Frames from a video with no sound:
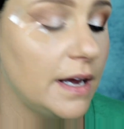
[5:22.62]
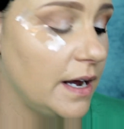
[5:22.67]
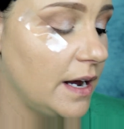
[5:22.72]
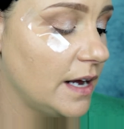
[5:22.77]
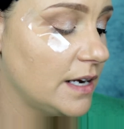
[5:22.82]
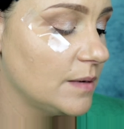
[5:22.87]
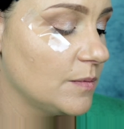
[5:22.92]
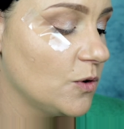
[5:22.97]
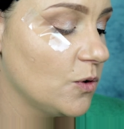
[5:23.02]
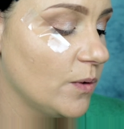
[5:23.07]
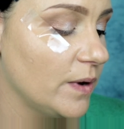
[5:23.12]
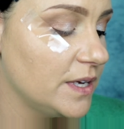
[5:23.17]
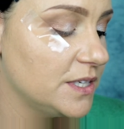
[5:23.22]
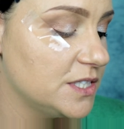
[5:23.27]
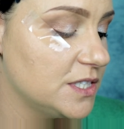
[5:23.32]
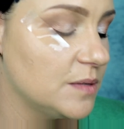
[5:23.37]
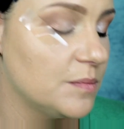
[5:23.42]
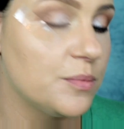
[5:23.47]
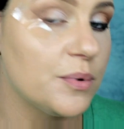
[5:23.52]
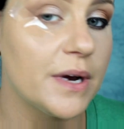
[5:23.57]
and I'm going
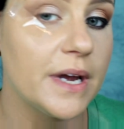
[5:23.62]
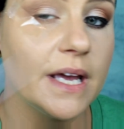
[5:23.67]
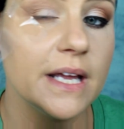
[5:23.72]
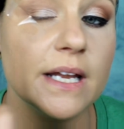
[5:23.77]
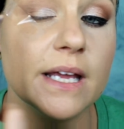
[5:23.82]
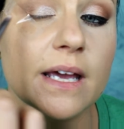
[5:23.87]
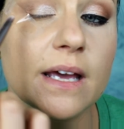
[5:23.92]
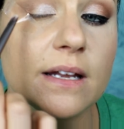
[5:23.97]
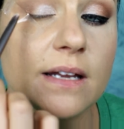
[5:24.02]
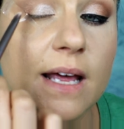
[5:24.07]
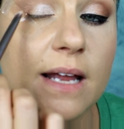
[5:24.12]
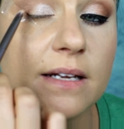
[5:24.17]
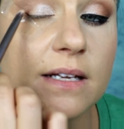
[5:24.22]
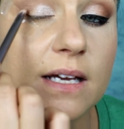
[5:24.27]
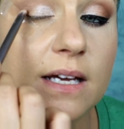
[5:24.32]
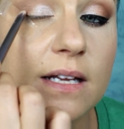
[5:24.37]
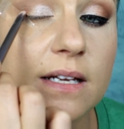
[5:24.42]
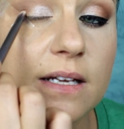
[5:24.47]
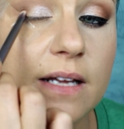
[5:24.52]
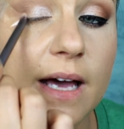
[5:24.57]
to bring it in
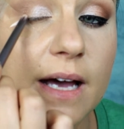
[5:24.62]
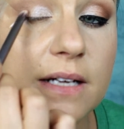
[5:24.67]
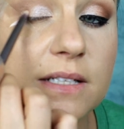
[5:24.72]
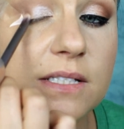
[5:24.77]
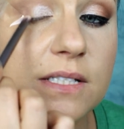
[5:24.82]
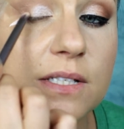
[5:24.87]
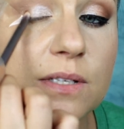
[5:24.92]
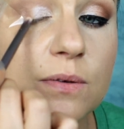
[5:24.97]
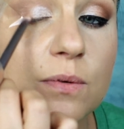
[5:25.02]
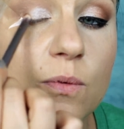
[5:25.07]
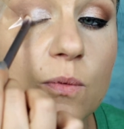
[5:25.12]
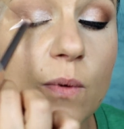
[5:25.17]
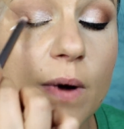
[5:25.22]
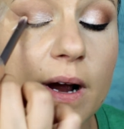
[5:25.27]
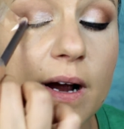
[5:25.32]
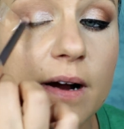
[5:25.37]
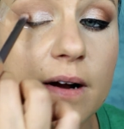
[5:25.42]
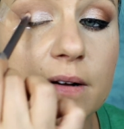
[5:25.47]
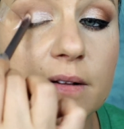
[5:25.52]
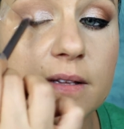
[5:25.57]
and connect
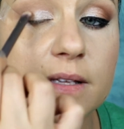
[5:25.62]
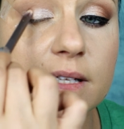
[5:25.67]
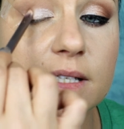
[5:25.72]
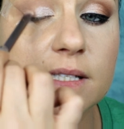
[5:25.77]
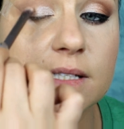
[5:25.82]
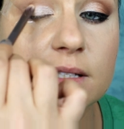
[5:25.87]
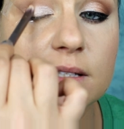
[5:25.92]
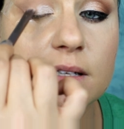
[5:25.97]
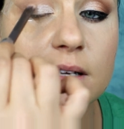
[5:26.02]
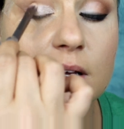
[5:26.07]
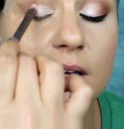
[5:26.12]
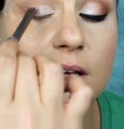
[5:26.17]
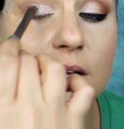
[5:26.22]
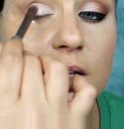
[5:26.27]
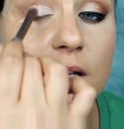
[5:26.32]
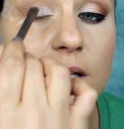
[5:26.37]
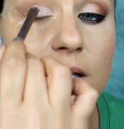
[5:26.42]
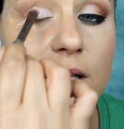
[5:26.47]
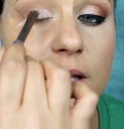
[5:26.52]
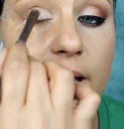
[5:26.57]
where this
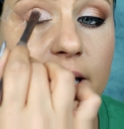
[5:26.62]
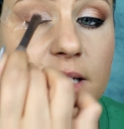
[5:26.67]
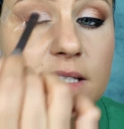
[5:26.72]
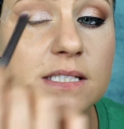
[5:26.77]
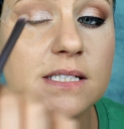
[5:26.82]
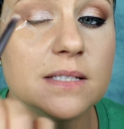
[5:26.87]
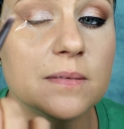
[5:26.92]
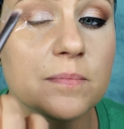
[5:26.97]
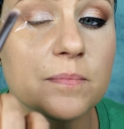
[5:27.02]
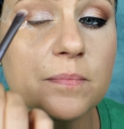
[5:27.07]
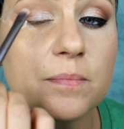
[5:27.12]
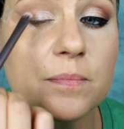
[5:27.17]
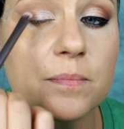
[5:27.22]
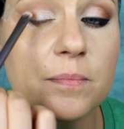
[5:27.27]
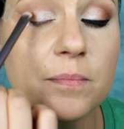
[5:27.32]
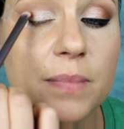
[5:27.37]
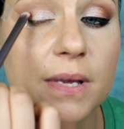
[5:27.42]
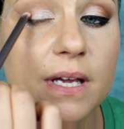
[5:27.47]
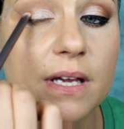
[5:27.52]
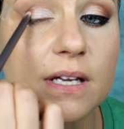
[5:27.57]
light
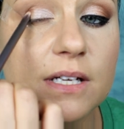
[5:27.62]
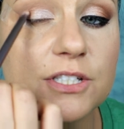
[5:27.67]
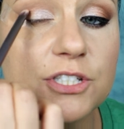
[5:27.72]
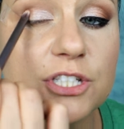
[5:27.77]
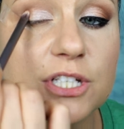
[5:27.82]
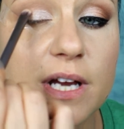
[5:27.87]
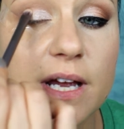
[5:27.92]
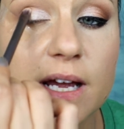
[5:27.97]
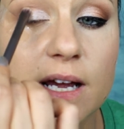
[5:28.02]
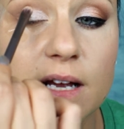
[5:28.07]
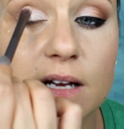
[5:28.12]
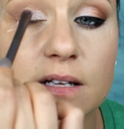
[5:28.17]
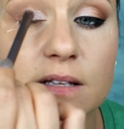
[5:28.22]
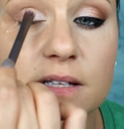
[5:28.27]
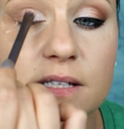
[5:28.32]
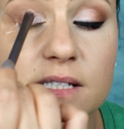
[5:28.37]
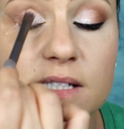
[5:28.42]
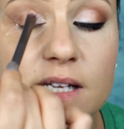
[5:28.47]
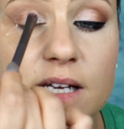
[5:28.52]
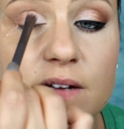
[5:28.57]
pink shade,
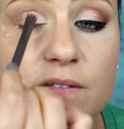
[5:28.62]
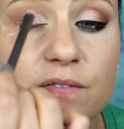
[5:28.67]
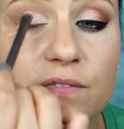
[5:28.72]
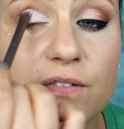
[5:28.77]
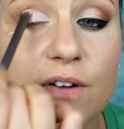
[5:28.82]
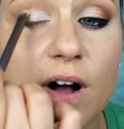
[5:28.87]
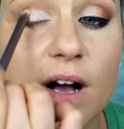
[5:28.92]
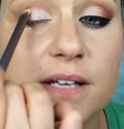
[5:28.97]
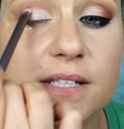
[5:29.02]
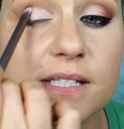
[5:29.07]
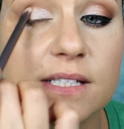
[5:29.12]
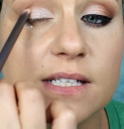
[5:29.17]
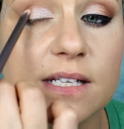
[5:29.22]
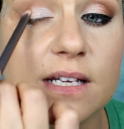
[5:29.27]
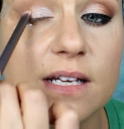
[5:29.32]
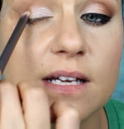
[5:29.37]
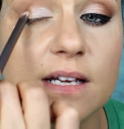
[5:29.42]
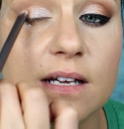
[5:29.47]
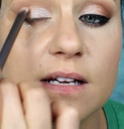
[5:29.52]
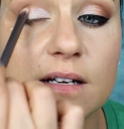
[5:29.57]
this like
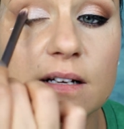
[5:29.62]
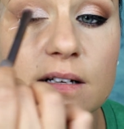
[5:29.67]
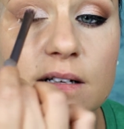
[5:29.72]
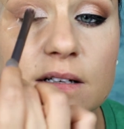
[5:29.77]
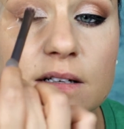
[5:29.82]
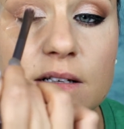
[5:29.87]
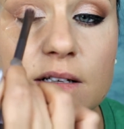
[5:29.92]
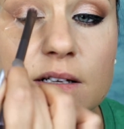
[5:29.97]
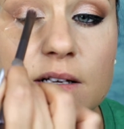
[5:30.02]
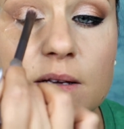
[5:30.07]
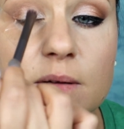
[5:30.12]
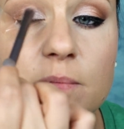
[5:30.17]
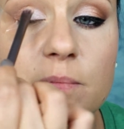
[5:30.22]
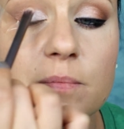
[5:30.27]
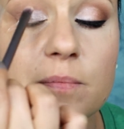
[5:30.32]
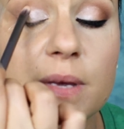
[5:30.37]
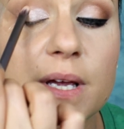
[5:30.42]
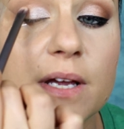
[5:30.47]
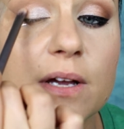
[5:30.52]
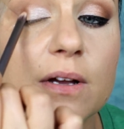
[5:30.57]
frosty
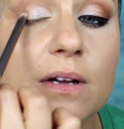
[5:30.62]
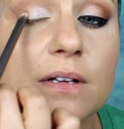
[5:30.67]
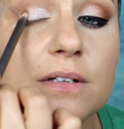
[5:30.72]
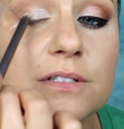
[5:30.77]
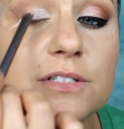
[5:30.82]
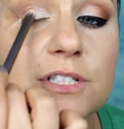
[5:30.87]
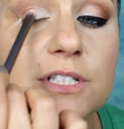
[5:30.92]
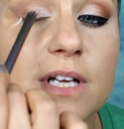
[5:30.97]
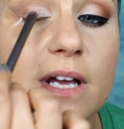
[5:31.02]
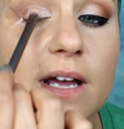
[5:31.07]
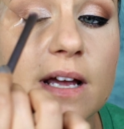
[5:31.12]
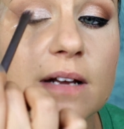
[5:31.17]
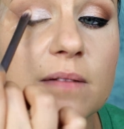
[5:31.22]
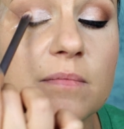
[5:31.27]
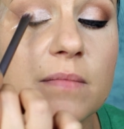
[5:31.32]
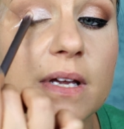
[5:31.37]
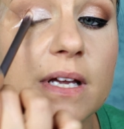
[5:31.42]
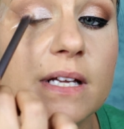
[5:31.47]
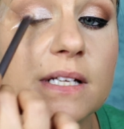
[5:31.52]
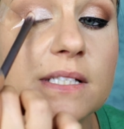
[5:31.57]
pink shade
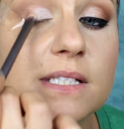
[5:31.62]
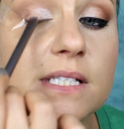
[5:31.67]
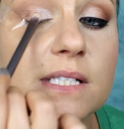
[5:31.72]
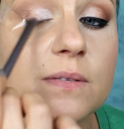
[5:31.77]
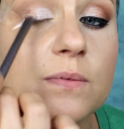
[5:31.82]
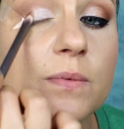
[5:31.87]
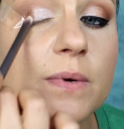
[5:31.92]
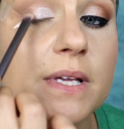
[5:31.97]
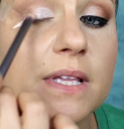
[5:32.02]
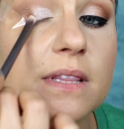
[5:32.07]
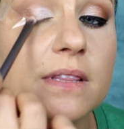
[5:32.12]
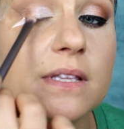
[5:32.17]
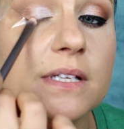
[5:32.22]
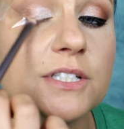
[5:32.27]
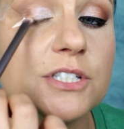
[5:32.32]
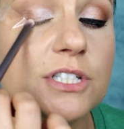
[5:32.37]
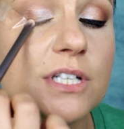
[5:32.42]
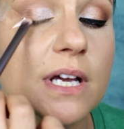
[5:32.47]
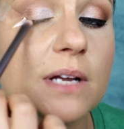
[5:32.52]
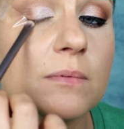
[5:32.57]
meets with
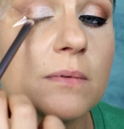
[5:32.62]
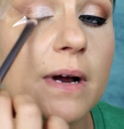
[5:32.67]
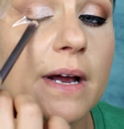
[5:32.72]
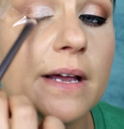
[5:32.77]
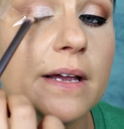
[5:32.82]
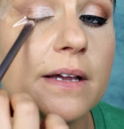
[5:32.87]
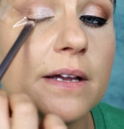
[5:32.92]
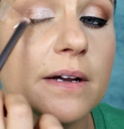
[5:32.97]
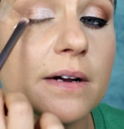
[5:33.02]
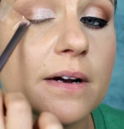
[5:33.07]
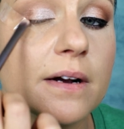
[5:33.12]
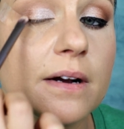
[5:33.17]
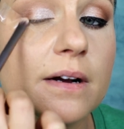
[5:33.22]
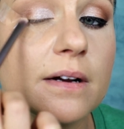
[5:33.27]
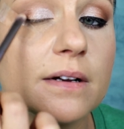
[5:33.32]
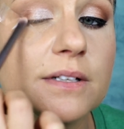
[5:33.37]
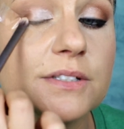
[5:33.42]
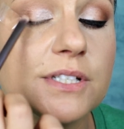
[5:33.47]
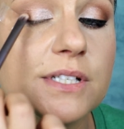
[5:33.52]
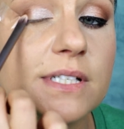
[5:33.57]
this shade right
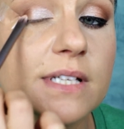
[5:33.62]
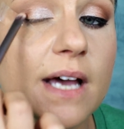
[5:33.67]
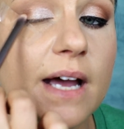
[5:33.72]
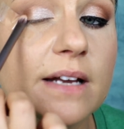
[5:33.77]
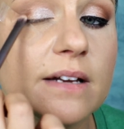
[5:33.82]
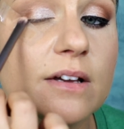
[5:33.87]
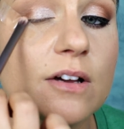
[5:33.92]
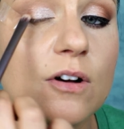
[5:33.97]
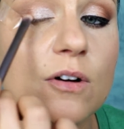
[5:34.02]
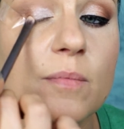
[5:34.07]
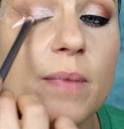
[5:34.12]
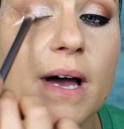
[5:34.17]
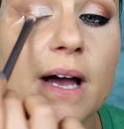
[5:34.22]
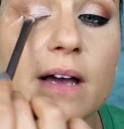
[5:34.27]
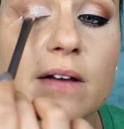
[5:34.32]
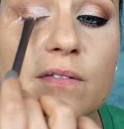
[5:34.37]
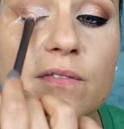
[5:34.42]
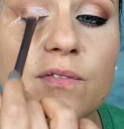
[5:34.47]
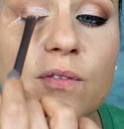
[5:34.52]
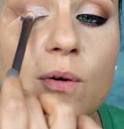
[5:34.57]
here. And just kind of go
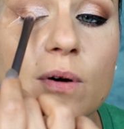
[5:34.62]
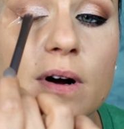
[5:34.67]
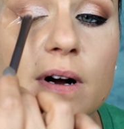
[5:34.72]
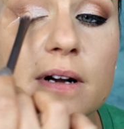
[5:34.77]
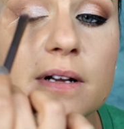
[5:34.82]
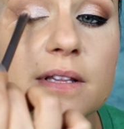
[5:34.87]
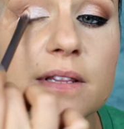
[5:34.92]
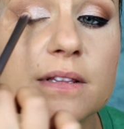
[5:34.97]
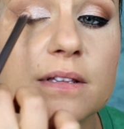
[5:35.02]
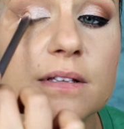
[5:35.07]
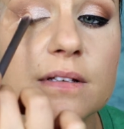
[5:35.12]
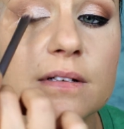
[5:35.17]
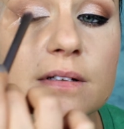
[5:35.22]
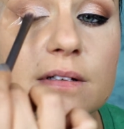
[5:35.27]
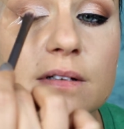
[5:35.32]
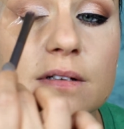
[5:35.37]
back and forth